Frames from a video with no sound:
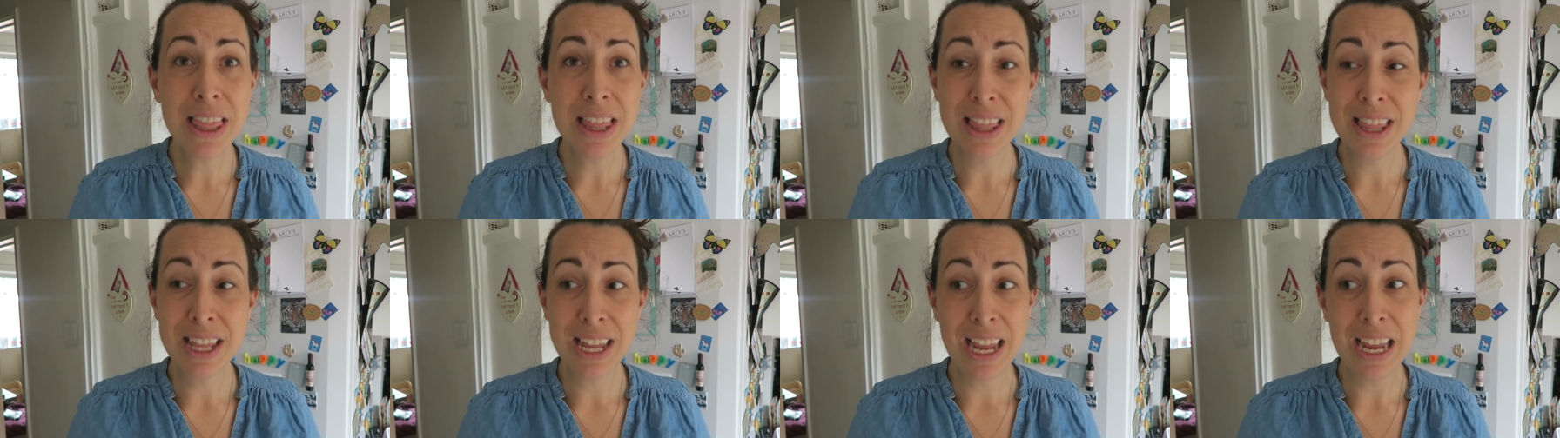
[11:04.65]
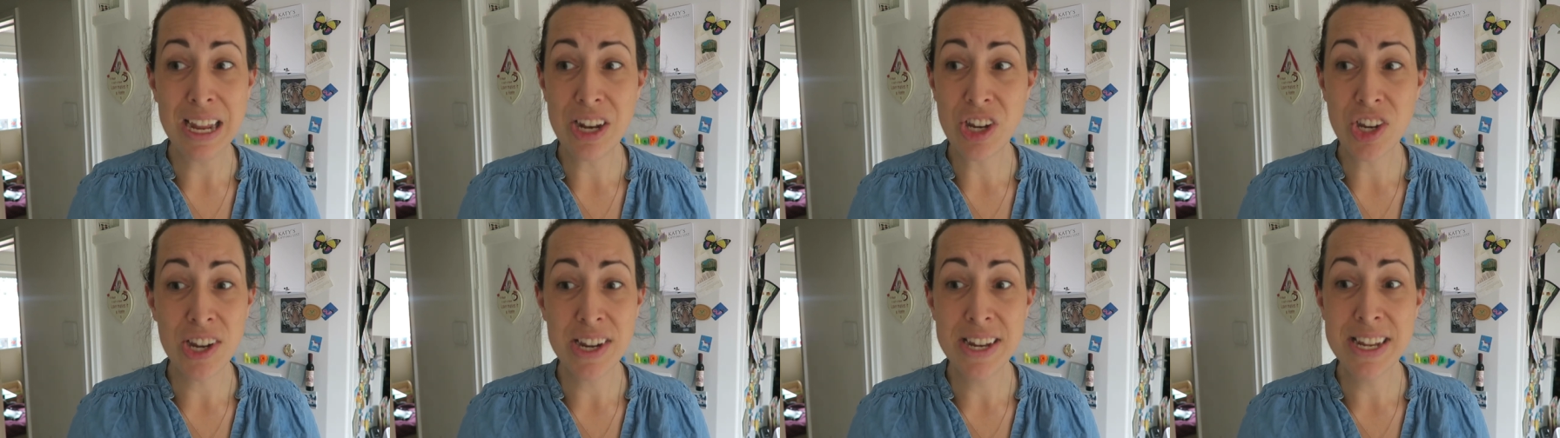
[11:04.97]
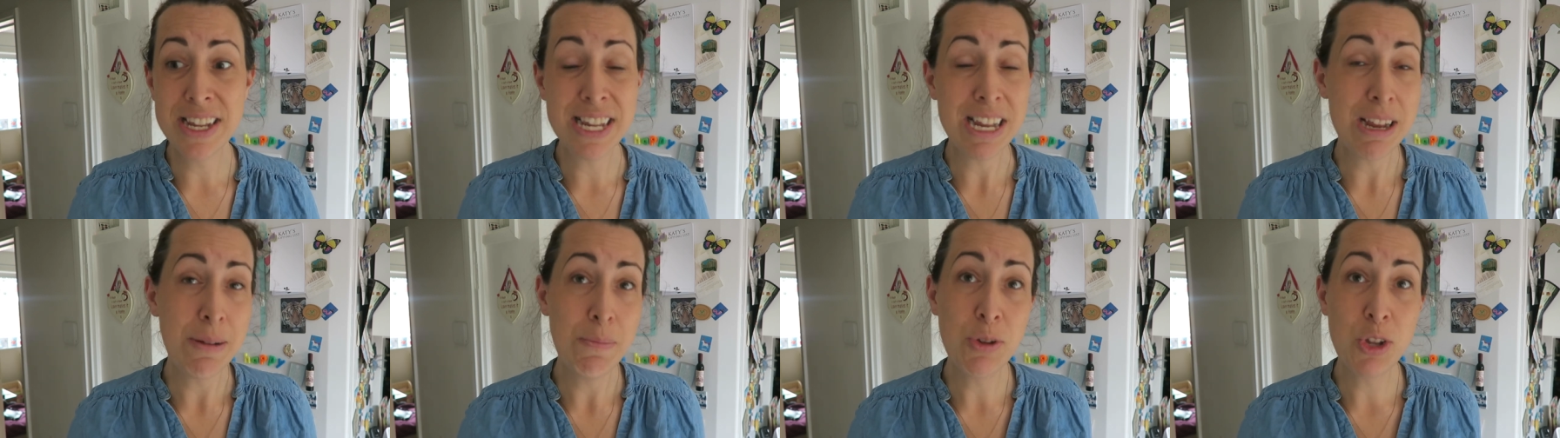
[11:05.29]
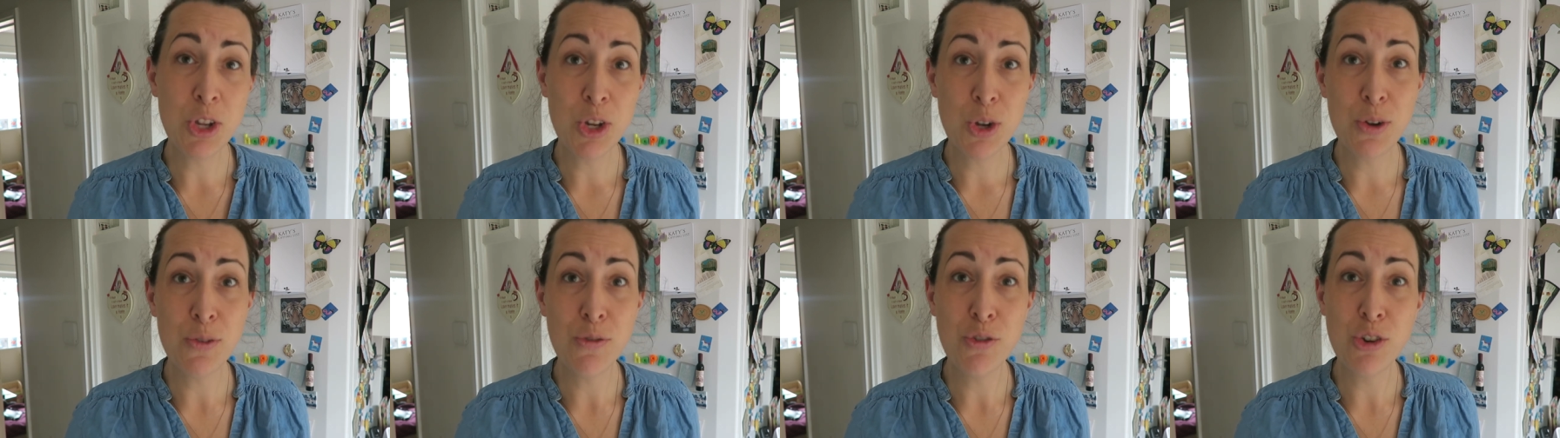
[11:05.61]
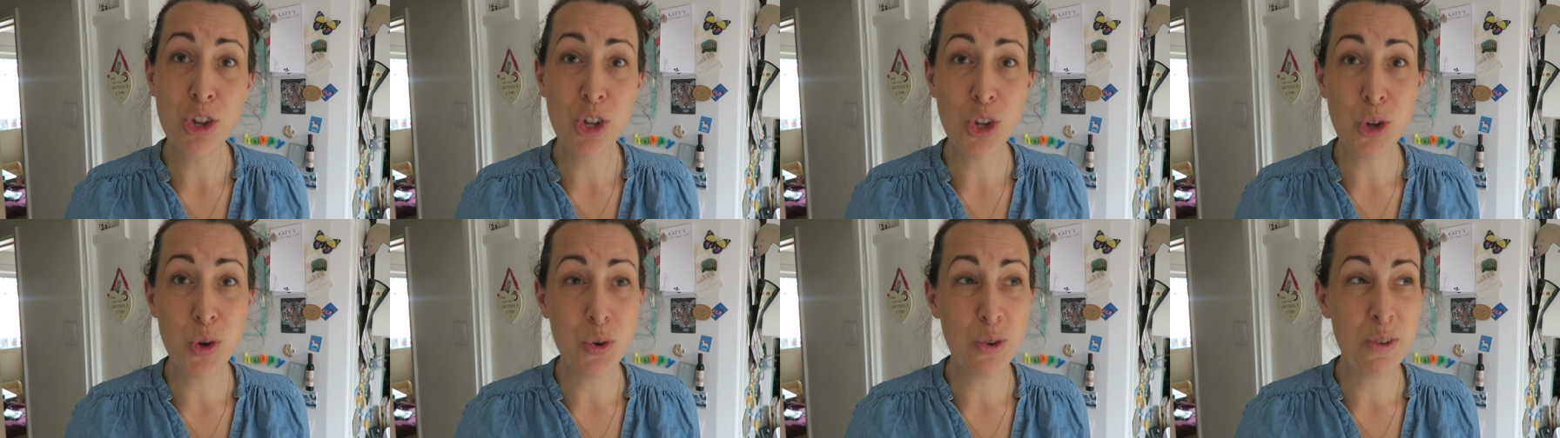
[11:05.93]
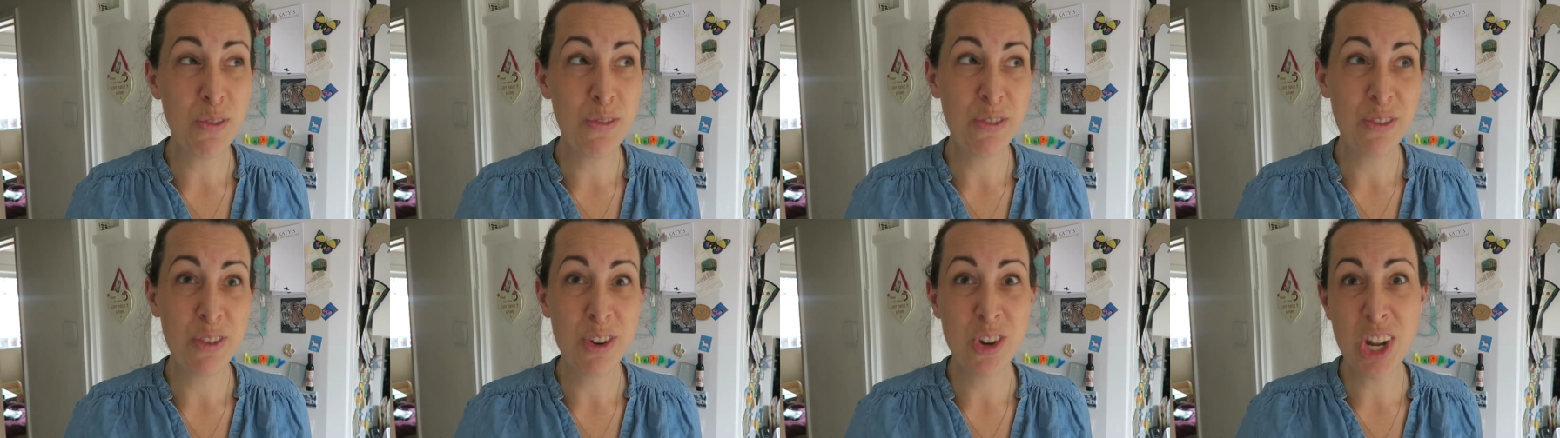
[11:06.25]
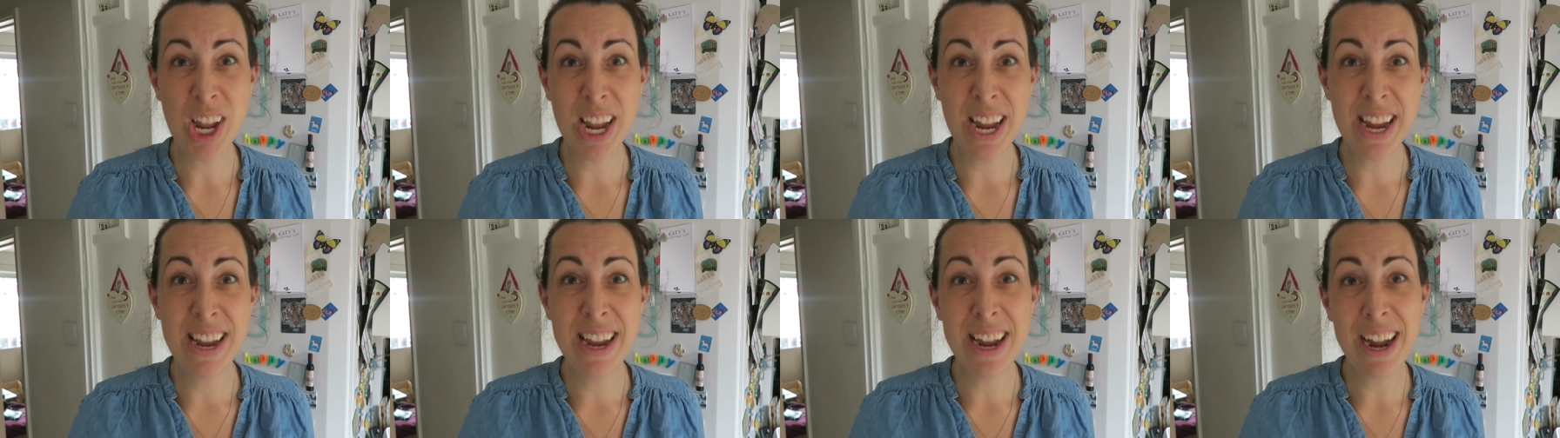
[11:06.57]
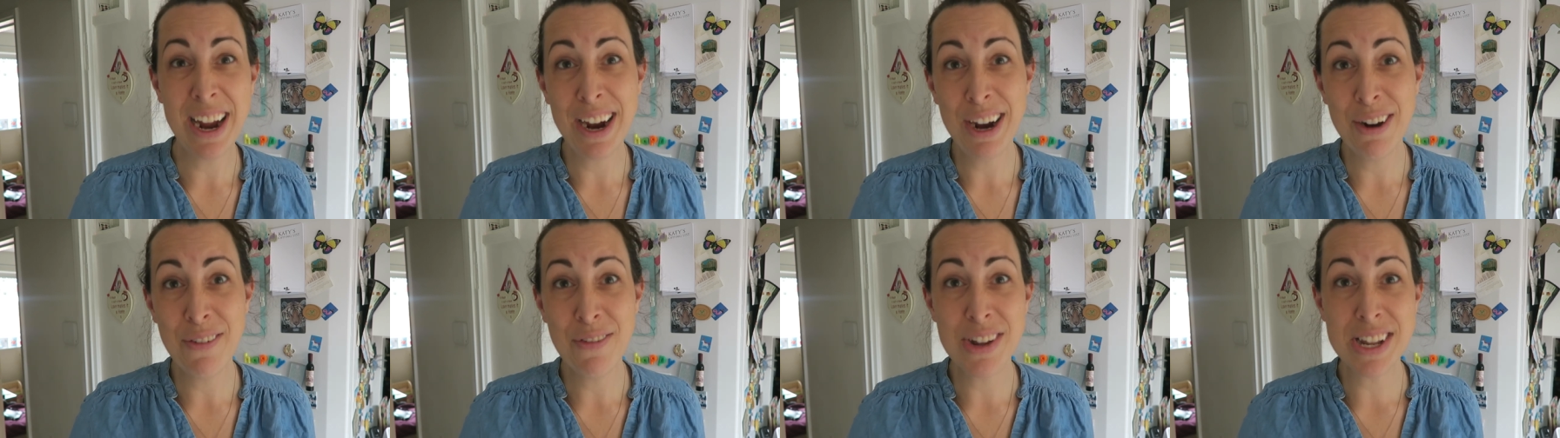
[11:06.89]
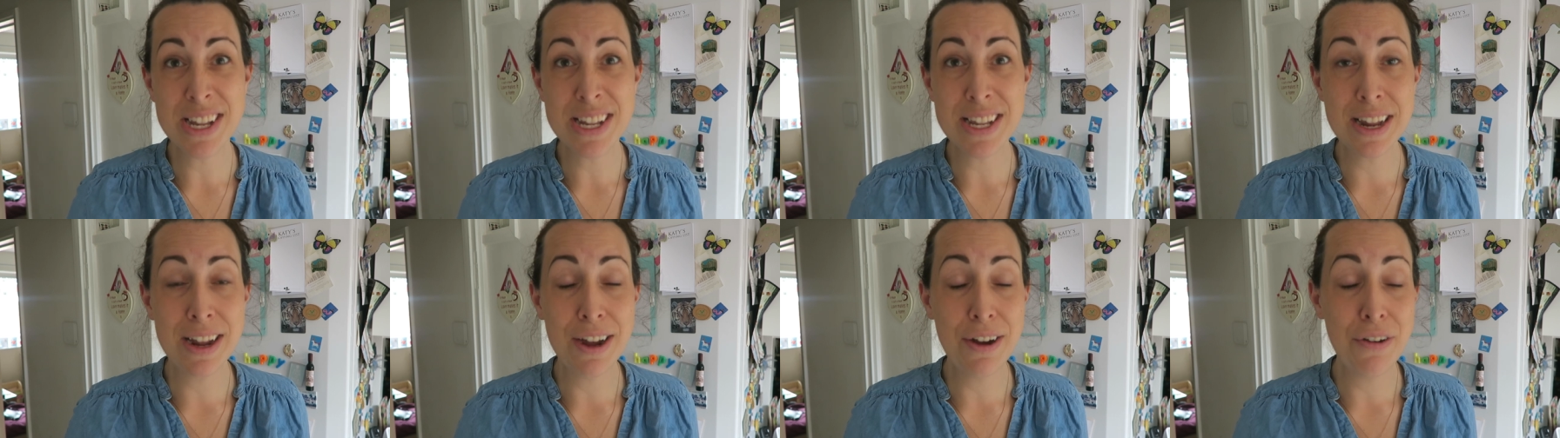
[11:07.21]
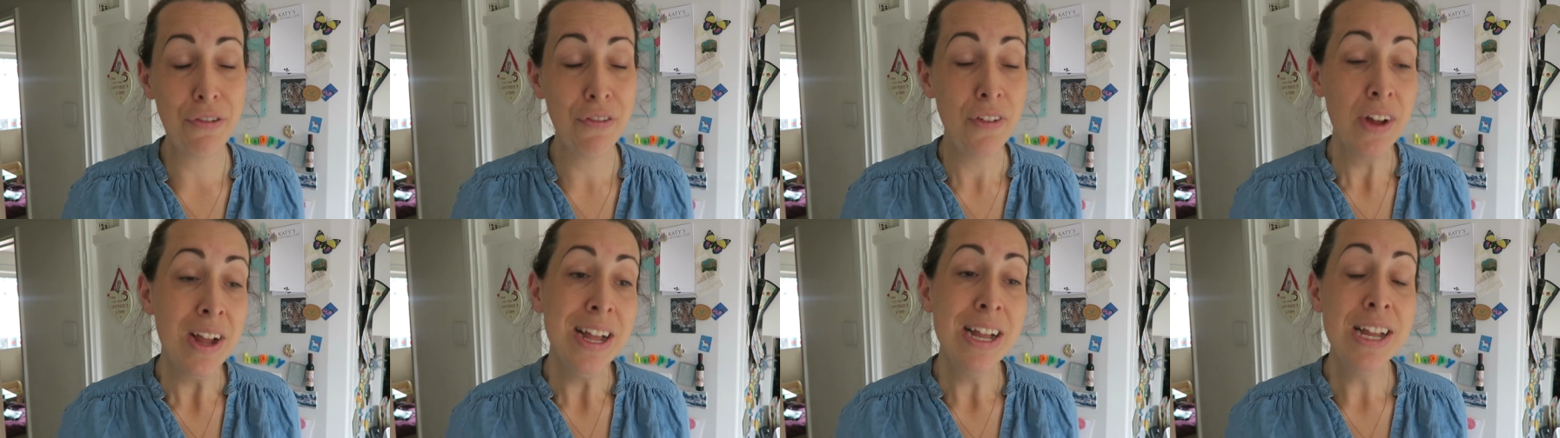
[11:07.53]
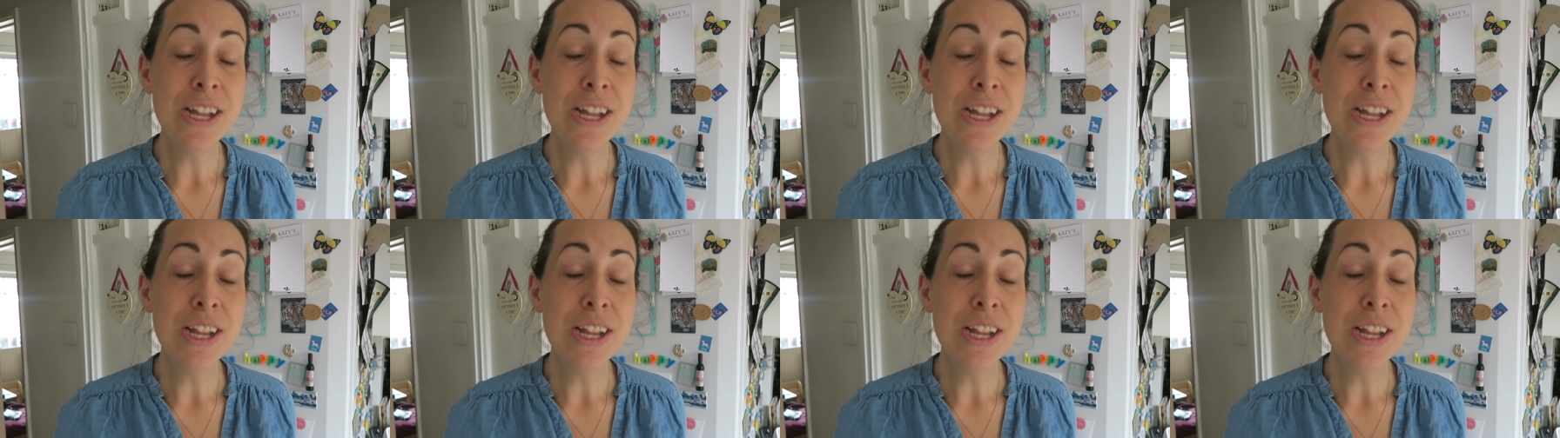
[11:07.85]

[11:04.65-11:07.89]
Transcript: the kitchen seems to have just sort of taken care of itself.